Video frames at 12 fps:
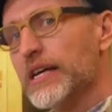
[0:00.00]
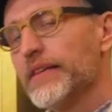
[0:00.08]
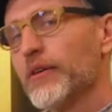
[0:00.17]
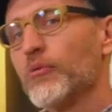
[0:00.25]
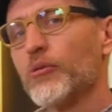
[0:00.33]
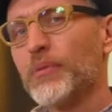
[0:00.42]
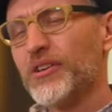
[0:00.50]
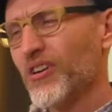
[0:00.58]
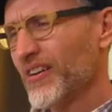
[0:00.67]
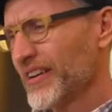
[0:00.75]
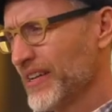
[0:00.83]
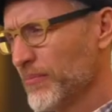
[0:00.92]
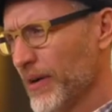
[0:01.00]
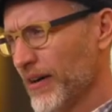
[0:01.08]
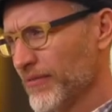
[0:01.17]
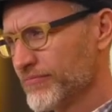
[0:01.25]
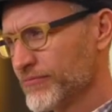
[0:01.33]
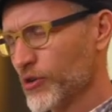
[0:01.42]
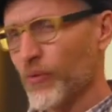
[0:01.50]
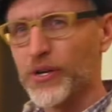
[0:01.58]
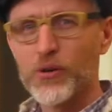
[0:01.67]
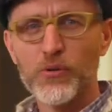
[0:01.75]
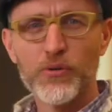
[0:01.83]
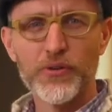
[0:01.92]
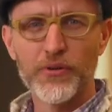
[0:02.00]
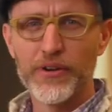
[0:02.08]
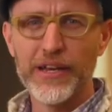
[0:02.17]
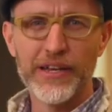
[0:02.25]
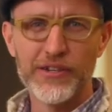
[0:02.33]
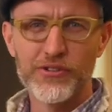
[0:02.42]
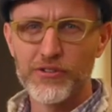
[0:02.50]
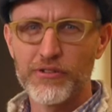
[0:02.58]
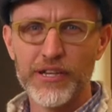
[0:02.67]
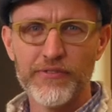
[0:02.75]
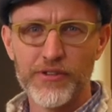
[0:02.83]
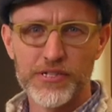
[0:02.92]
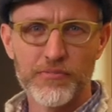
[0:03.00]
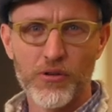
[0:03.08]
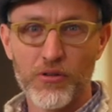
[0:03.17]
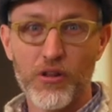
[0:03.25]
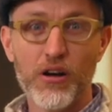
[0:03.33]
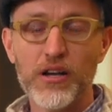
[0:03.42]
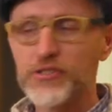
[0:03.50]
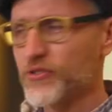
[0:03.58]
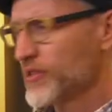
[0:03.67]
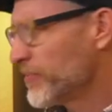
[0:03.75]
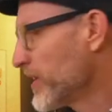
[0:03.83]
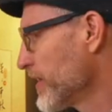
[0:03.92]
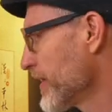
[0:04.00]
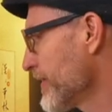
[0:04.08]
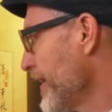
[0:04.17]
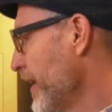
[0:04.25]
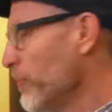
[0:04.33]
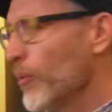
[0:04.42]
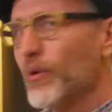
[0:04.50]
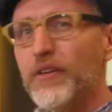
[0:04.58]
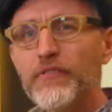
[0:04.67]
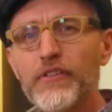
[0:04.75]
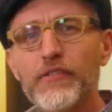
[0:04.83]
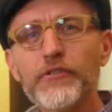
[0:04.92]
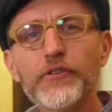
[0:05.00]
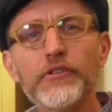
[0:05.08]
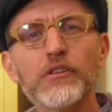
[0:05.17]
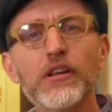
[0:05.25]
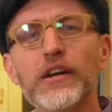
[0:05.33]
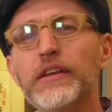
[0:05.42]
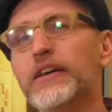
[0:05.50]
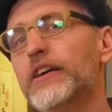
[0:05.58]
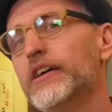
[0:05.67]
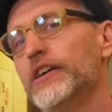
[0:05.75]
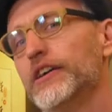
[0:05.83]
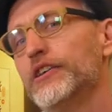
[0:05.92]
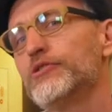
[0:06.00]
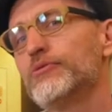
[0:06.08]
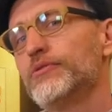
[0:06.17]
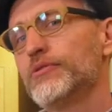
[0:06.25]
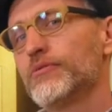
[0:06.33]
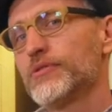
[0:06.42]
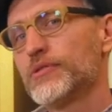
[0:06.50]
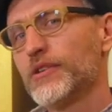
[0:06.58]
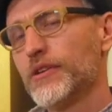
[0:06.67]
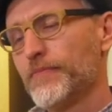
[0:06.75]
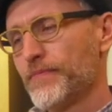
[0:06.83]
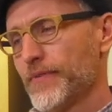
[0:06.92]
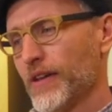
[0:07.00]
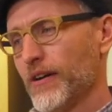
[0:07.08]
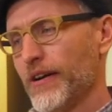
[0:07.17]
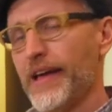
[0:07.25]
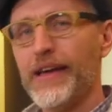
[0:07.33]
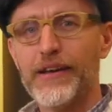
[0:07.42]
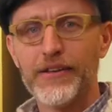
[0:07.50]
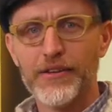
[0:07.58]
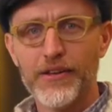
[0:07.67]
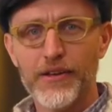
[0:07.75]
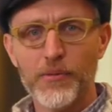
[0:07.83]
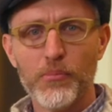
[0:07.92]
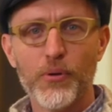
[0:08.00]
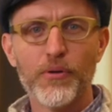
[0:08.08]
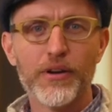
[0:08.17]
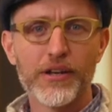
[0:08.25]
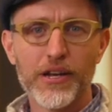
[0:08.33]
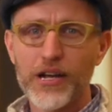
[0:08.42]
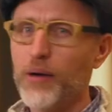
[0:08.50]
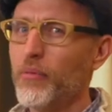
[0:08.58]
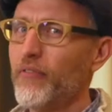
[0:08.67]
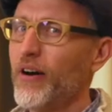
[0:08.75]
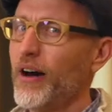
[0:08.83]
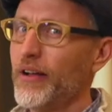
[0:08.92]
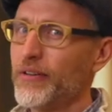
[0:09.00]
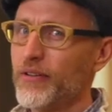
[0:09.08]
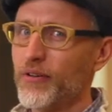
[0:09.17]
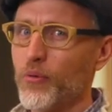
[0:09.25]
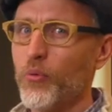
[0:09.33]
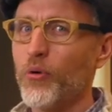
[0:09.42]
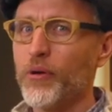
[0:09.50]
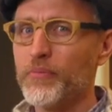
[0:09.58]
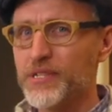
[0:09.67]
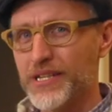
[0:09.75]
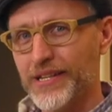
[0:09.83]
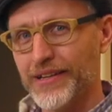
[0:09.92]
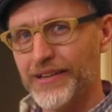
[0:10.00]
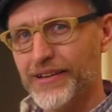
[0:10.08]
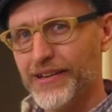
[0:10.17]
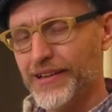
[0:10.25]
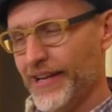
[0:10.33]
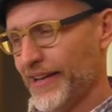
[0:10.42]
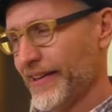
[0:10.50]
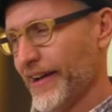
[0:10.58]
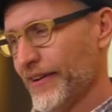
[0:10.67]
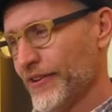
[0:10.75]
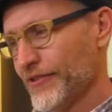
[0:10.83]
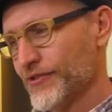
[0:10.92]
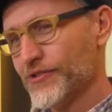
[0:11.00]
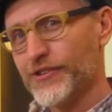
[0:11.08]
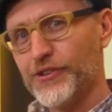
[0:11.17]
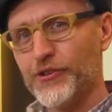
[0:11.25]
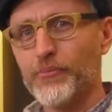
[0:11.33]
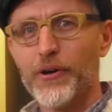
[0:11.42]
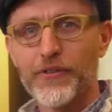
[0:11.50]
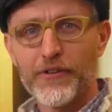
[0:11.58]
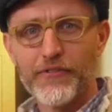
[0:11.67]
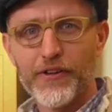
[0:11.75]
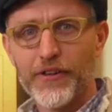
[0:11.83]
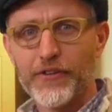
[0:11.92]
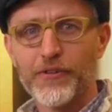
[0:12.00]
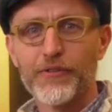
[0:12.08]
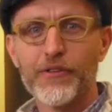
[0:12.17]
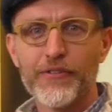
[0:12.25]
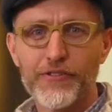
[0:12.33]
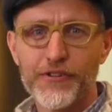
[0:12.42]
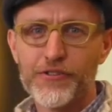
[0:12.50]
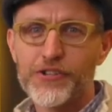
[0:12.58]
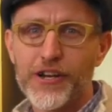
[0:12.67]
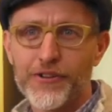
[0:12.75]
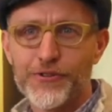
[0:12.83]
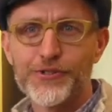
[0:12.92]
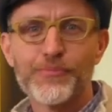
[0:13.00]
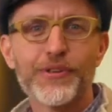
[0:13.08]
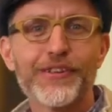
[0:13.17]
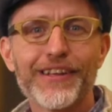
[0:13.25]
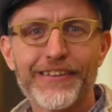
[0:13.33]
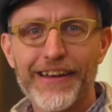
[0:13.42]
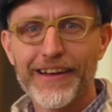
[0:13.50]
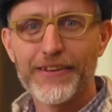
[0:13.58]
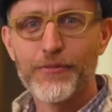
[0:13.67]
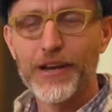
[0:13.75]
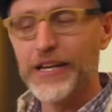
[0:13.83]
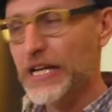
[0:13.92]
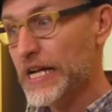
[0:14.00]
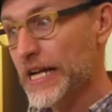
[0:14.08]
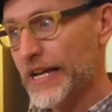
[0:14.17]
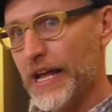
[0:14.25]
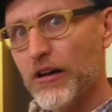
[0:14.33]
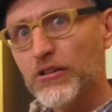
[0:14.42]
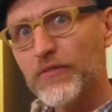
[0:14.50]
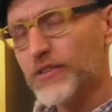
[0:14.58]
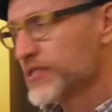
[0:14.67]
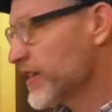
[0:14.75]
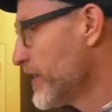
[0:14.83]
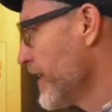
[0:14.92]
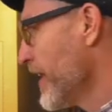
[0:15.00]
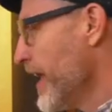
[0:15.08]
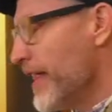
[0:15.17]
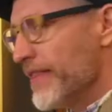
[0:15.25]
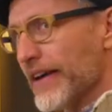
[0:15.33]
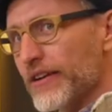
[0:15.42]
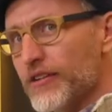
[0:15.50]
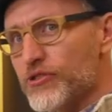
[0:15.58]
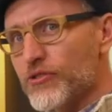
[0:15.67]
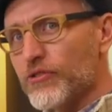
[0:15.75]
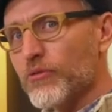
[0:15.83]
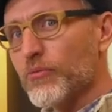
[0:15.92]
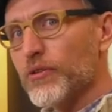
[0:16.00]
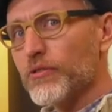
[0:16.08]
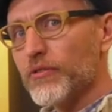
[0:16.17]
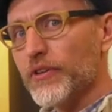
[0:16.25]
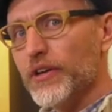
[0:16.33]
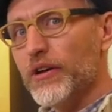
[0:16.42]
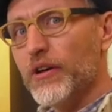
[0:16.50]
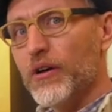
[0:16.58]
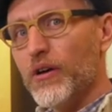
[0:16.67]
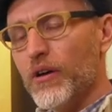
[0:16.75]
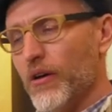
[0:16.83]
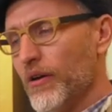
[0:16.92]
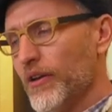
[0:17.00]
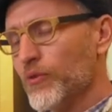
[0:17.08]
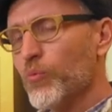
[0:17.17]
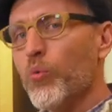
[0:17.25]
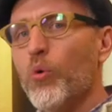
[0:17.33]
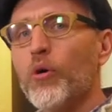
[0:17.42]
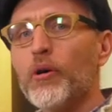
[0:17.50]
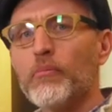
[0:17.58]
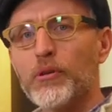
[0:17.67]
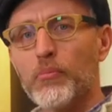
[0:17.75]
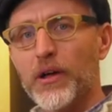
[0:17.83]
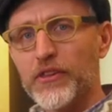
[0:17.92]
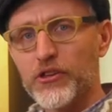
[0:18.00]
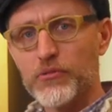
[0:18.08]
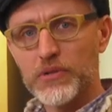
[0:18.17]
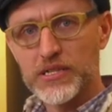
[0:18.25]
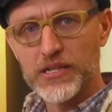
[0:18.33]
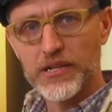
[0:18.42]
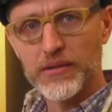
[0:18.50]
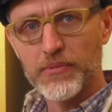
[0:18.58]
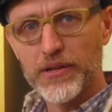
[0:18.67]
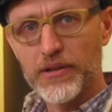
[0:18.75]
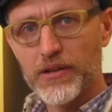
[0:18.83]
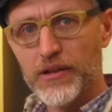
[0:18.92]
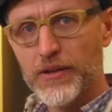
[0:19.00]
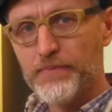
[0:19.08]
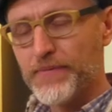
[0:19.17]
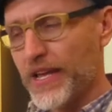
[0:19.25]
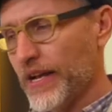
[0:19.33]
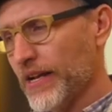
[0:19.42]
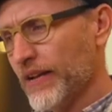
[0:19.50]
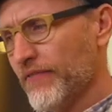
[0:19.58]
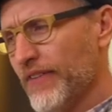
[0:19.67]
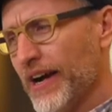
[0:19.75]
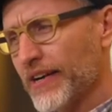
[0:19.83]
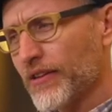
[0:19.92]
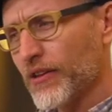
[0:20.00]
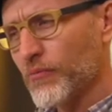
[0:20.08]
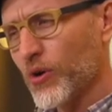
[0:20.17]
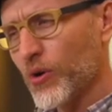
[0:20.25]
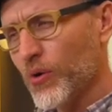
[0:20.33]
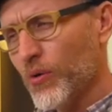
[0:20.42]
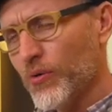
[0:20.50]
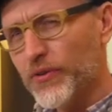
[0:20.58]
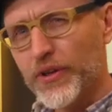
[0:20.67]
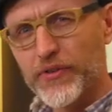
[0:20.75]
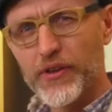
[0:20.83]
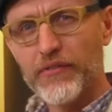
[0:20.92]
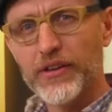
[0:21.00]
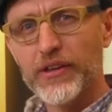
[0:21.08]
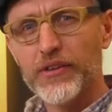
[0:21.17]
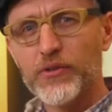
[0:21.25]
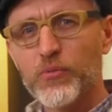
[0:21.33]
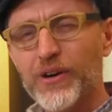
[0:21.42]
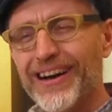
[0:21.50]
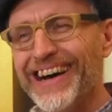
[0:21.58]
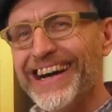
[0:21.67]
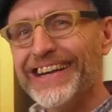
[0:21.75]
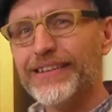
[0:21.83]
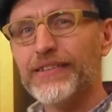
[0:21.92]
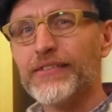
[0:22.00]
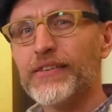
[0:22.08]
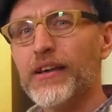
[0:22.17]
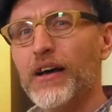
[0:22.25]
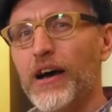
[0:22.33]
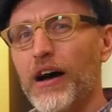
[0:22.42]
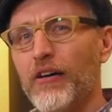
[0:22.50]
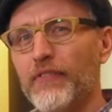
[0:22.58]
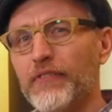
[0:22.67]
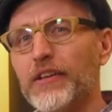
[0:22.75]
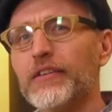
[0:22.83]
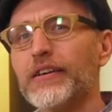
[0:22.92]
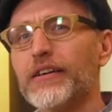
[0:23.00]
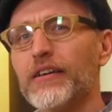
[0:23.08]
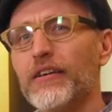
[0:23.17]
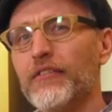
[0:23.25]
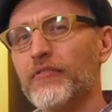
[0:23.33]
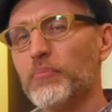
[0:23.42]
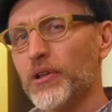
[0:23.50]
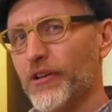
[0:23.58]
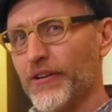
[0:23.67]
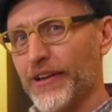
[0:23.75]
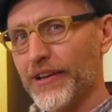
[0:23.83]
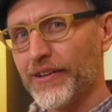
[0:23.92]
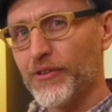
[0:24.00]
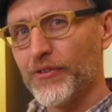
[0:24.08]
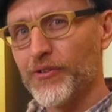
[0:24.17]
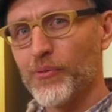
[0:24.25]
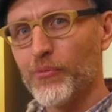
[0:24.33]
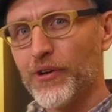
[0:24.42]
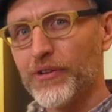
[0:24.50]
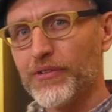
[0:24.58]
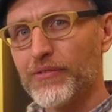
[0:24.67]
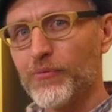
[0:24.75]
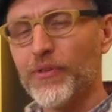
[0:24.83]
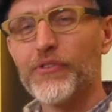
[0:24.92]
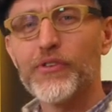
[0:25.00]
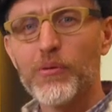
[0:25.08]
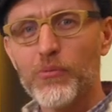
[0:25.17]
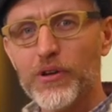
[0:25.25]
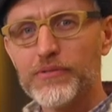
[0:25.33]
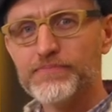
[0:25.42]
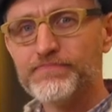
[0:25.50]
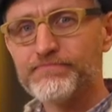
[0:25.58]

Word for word: that we'll be talking about growing old or age or grief or, some, or loss or something like that. But what if the third line introduced a hand pouring a cup of hot or warm tea? And that is your mother, father, your lover, your child, or something like that, right? Now all of a sudden, that external world is warmed by the human sentiment. And in fact, the coldness of it is what heightens our feeling of belonging to someone, with someone,